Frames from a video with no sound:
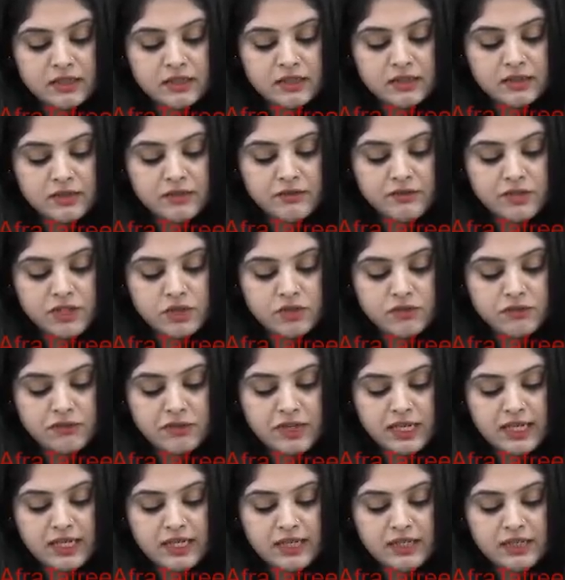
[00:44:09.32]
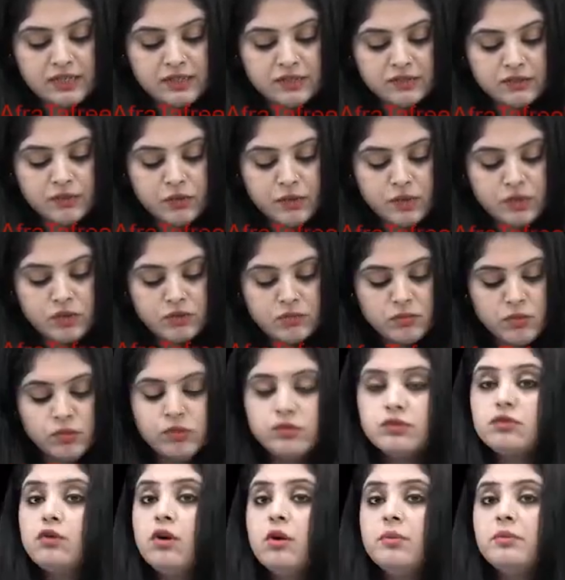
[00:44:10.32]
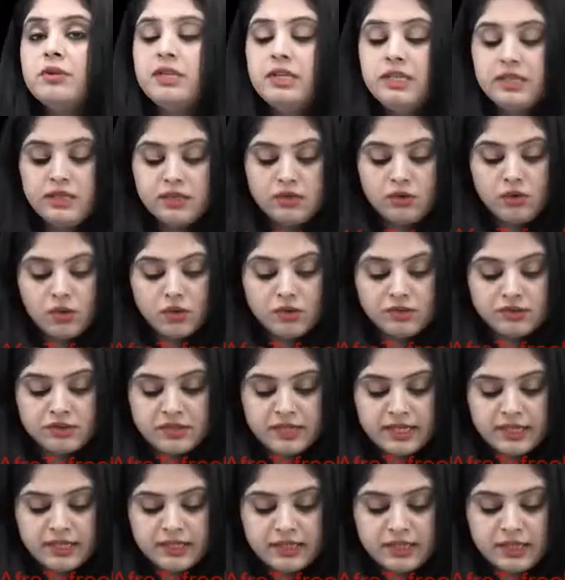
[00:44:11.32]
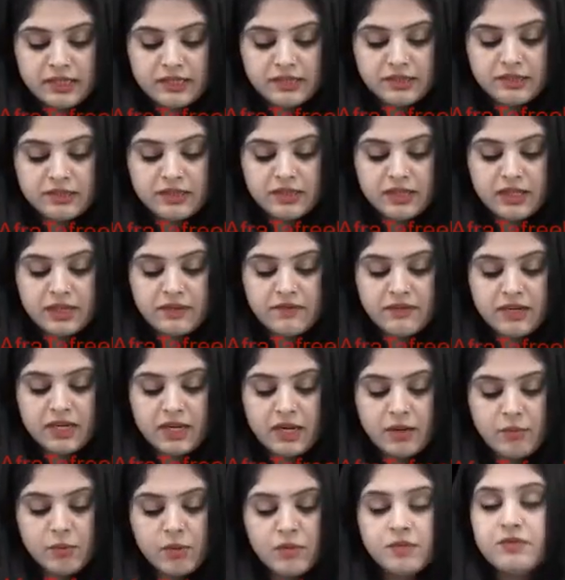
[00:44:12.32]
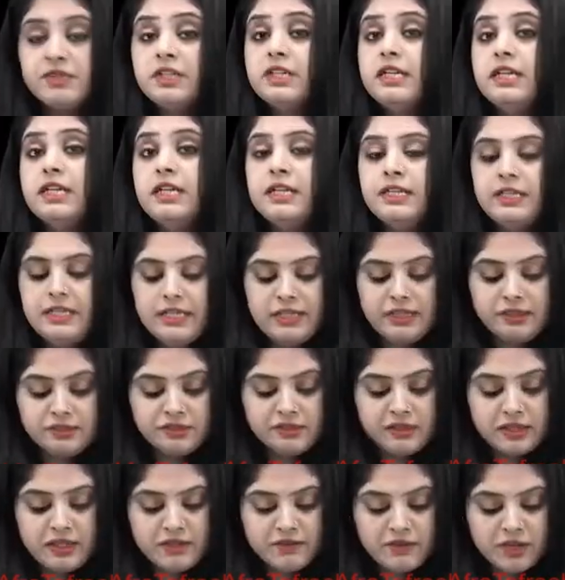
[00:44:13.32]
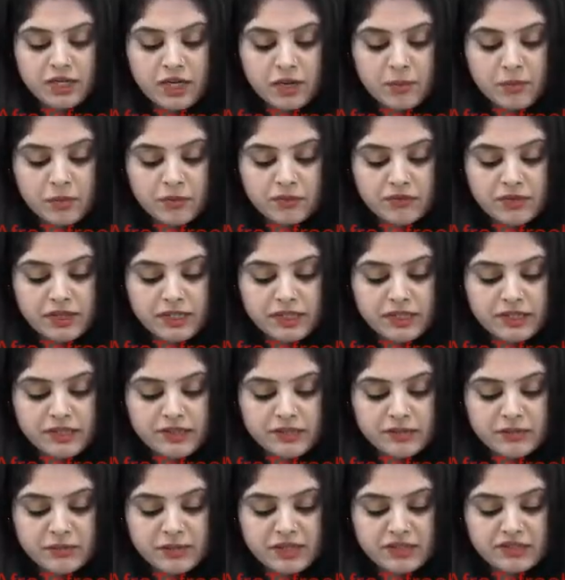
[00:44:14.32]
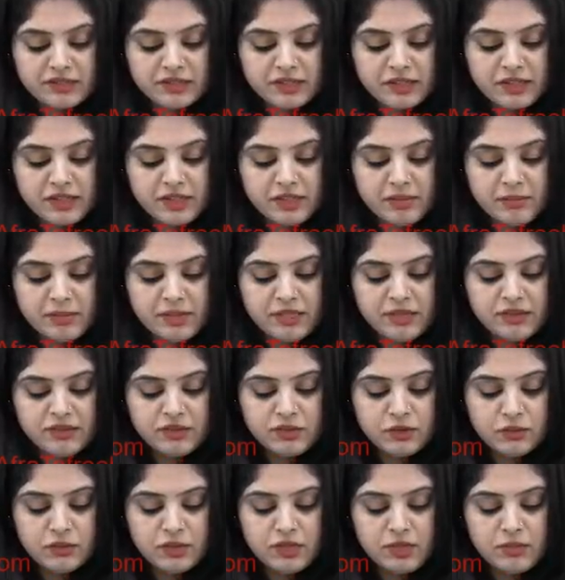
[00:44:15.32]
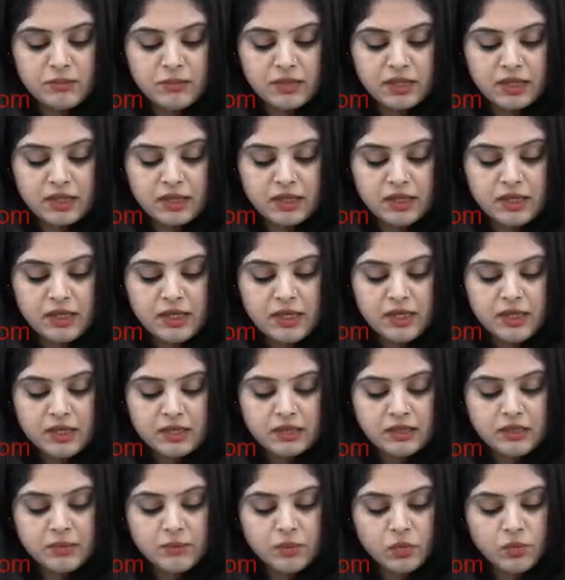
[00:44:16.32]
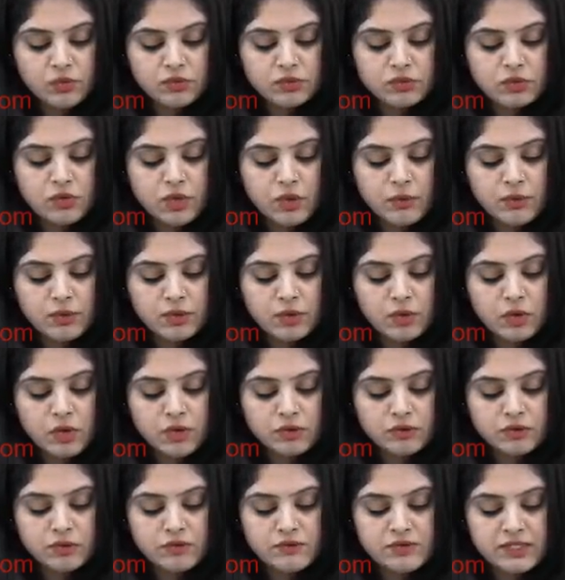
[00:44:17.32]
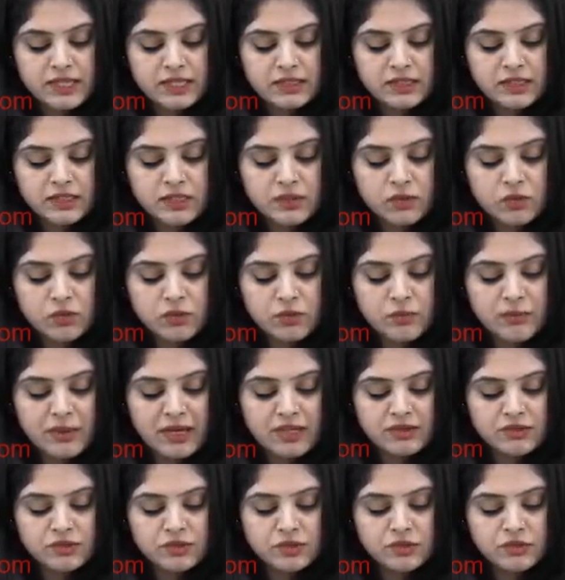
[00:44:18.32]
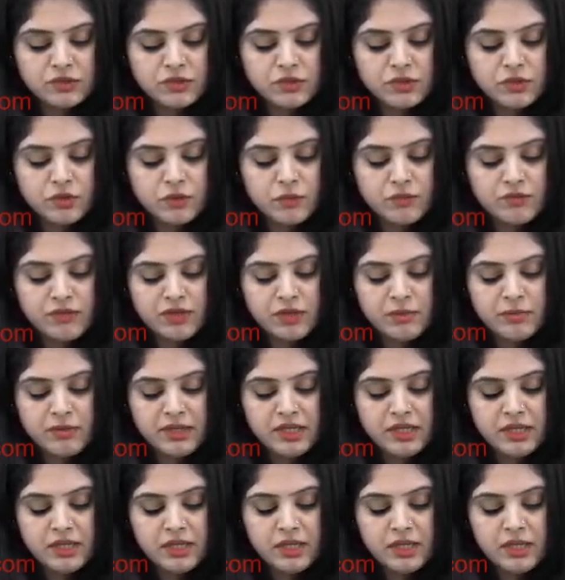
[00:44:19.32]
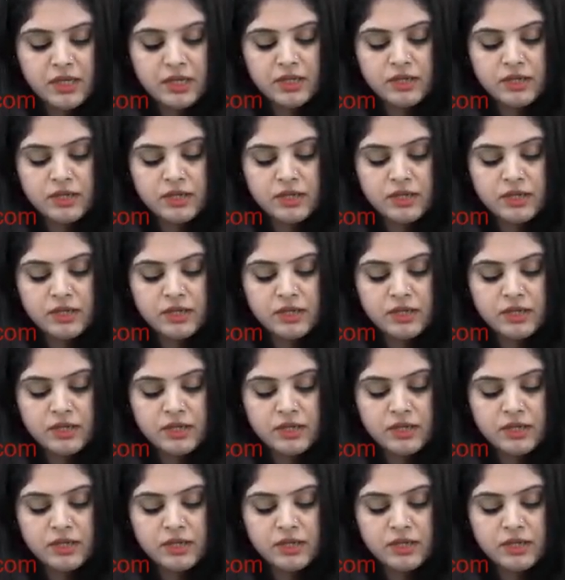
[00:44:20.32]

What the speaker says: which failure is going to most commonly cause death, it is the giving up of the kidneys. Giving up of kidneys basically means uremia. The most common cause of death in Goodpasture syndrome will be